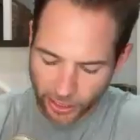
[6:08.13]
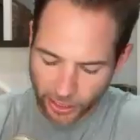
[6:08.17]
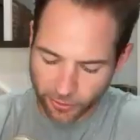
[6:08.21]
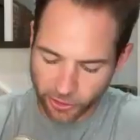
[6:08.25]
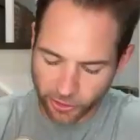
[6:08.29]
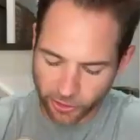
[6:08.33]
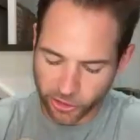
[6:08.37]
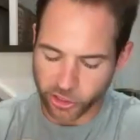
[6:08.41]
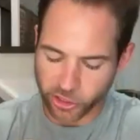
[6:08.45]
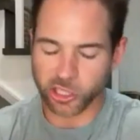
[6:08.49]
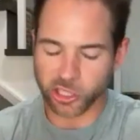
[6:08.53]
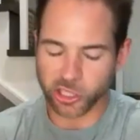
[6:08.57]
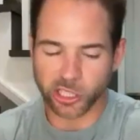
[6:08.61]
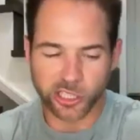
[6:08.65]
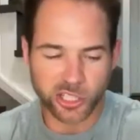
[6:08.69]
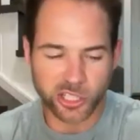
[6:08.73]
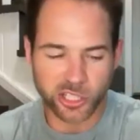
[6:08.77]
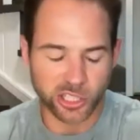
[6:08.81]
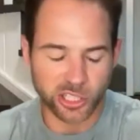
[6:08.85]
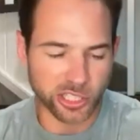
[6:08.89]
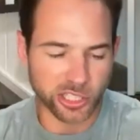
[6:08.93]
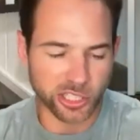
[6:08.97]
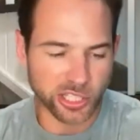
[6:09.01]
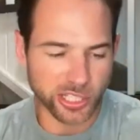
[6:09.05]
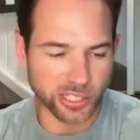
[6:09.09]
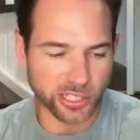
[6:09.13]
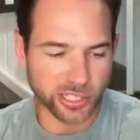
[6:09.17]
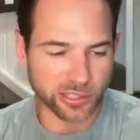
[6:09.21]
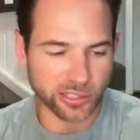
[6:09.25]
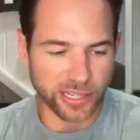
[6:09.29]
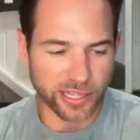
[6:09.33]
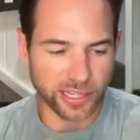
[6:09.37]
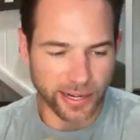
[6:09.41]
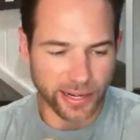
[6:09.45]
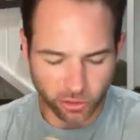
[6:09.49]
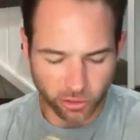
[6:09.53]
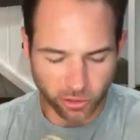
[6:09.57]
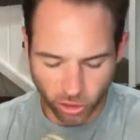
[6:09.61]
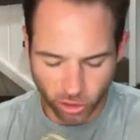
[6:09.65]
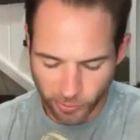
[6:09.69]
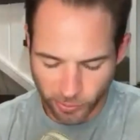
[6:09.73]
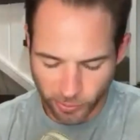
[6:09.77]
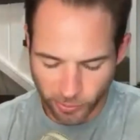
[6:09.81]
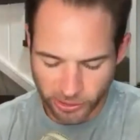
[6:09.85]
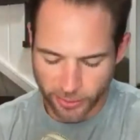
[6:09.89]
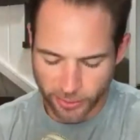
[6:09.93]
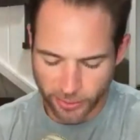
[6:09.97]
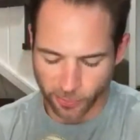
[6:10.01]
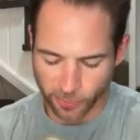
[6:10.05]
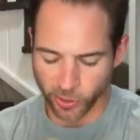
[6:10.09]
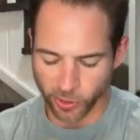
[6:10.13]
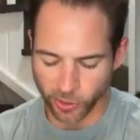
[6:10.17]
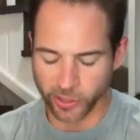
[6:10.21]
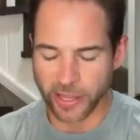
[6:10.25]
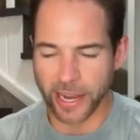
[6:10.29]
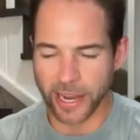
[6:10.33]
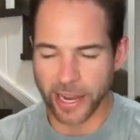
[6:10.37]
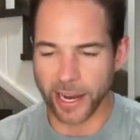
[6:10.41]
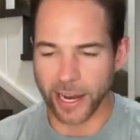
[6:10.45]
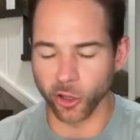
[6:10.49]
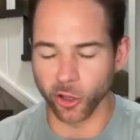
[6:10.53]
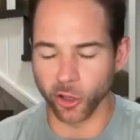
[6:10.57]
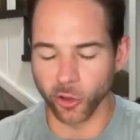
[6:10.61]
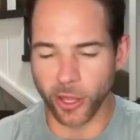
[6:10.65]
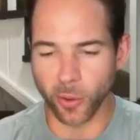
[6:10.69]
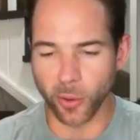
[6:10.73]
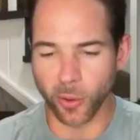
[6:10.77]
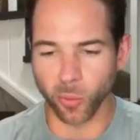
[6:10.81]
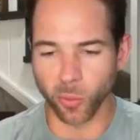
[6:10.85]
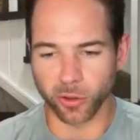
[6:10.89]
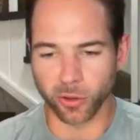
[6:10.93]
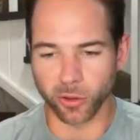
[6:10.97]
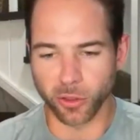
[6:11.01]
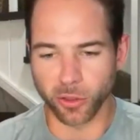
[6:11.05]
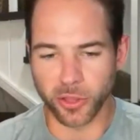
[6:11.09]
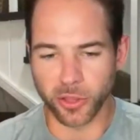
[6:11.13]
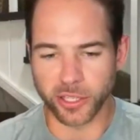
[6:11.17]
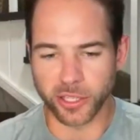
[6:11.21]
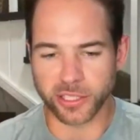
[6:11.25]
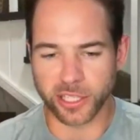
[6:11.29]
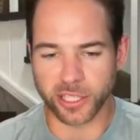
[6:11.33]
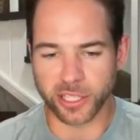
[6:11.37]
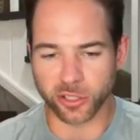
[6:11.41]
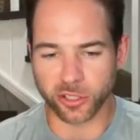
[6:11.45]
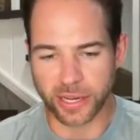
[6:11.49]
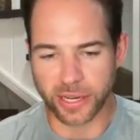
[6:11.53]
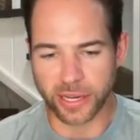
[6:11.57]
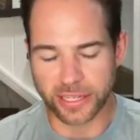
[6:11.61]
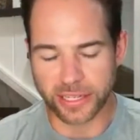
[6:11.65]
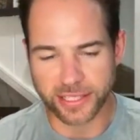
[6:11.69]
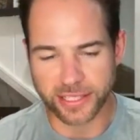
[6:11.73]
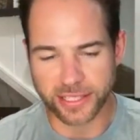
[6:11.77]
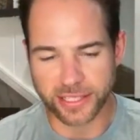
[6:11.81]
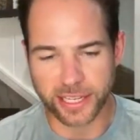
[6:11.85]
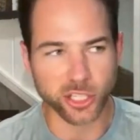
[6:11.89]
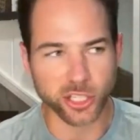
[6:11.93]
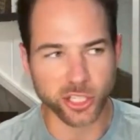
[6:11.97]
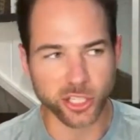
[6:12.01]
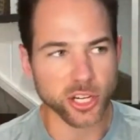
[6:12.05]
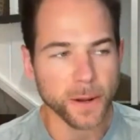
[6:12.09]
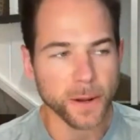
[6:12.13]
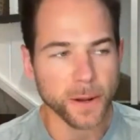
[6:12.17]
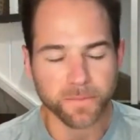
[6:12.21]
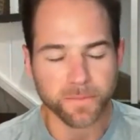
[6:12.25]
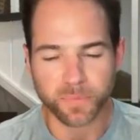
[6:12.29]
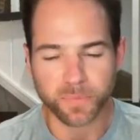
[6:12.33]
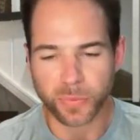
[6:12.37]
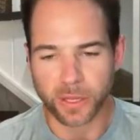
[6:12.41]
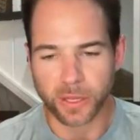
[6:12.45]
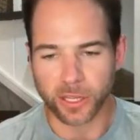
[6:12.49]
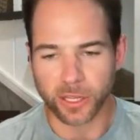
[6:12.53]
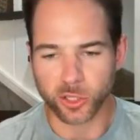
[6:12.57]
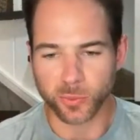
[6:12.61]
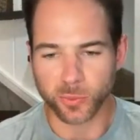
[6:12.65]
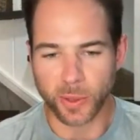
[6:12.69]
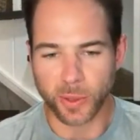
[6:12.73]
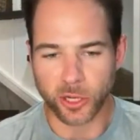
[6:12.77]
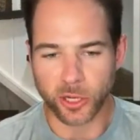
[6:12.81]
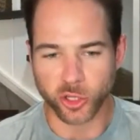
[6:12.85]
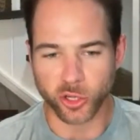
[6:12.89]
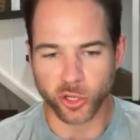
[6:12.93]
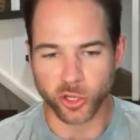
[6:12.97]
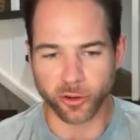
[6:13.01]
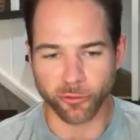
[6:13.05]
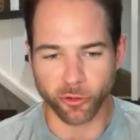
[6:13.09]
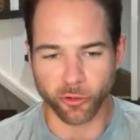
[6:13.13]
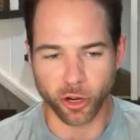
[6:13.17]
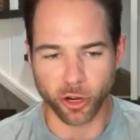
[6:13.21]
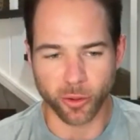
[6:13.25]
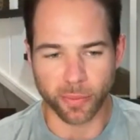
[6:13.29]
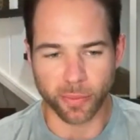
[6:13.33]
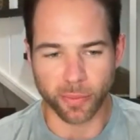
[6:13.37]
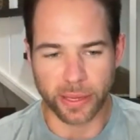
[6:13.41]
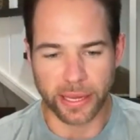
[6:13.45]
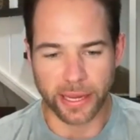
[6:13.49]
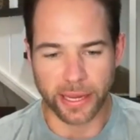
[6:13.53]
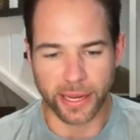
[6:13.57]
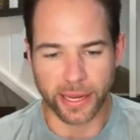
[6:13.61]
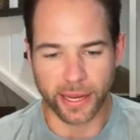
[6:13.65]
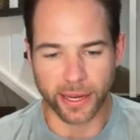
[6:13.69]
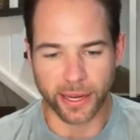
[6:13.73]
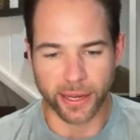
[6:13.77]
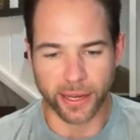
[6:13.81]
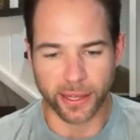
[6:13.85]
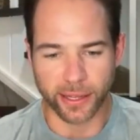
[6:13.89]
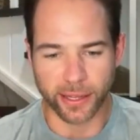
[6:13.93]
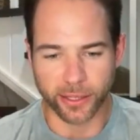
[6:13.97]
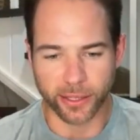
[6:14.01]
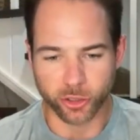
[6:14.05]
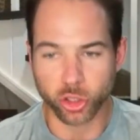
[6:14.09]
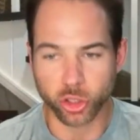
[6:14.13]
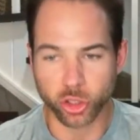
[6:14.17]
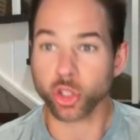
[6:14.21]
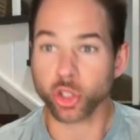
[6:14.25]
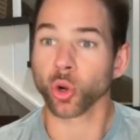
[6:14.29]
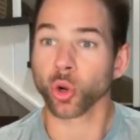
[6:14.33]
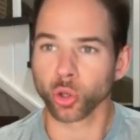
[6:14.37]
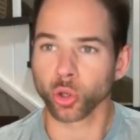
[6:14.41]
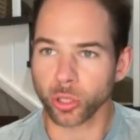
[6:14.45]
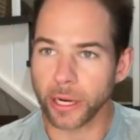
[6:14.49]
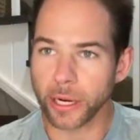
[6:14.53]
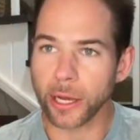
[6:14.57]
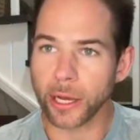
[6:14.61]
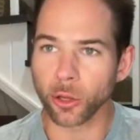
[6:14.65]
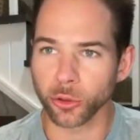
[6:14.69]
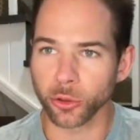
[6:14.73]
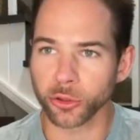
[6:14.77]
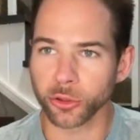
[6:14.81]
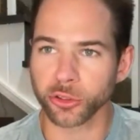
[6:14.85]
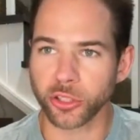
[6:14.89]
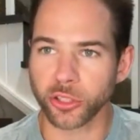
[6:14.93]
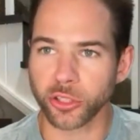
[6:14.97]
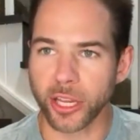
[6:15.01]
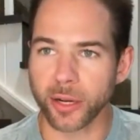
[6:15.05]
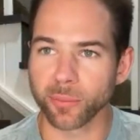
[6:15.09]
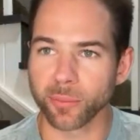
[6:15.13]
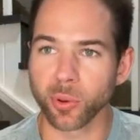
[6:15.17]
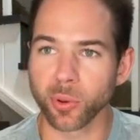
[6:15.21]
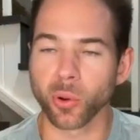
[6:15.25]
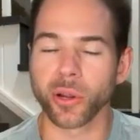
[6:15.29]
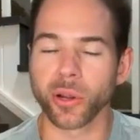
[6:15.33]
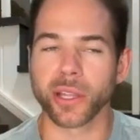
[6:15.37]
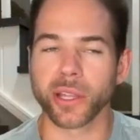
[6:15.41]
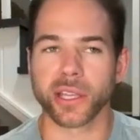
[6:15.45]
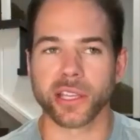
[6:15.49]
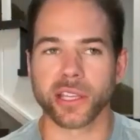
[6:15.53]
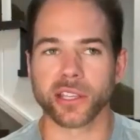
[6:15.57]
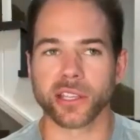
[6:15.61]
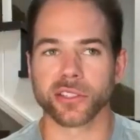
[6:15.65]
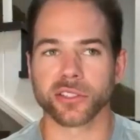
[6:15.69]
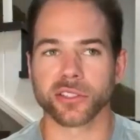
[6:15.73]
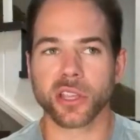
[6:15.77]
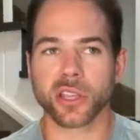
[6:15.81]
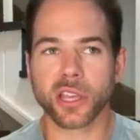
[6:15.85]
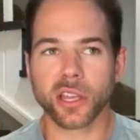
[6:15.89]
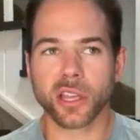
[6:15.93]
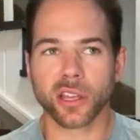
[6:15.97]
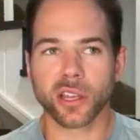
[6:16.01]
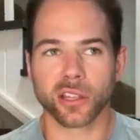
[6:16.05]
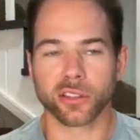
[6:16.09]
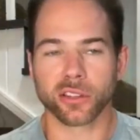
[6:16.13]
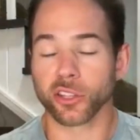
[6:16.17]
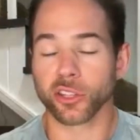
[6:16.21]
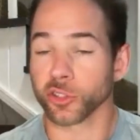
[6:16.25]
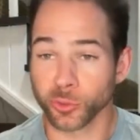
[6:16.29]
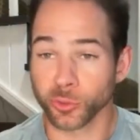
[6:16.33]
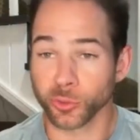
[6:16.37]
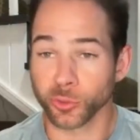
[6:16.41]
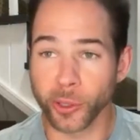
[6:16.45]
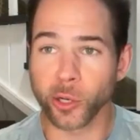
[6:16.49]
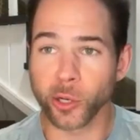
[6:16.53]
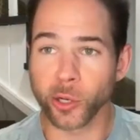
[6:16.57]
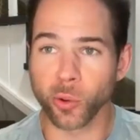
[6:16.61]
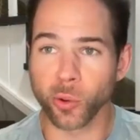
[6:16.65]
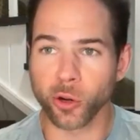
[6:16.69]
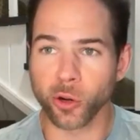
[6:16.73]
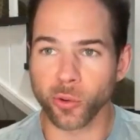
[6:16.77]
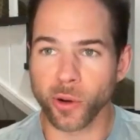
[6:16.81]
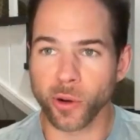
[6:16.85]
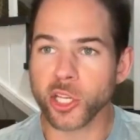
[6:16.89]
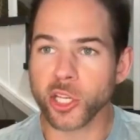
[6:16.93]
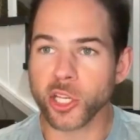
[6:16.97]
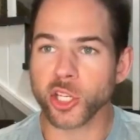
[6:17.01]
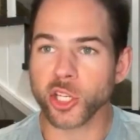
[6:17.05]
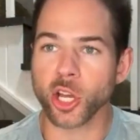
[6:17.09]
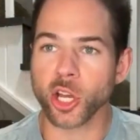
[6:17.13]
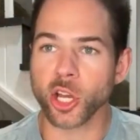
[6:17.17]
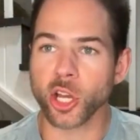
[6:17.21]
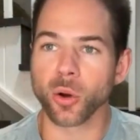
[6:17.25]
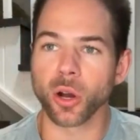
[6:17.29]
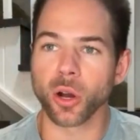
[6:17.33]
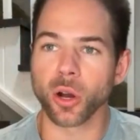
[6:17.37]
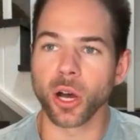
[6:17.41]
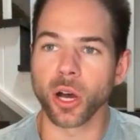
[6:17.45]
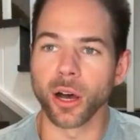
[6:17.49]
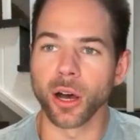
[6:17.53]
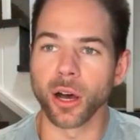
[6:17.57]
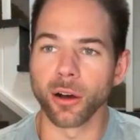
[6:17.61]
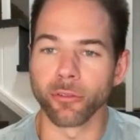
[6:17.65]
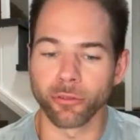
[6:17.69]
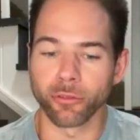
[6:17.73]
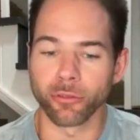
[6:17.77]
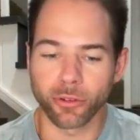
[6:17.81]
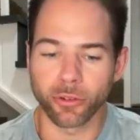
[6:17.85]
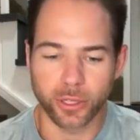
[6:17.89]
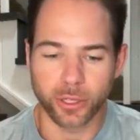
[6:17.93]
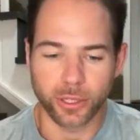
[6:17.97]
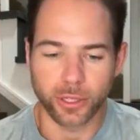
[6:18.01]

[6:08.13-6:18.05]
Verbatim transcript: love it. Let's let's dive a little bit deeper into that. I know that one of the things that you guys teach, especially from a uh, shoulder health standpoint, is this three to one ratio of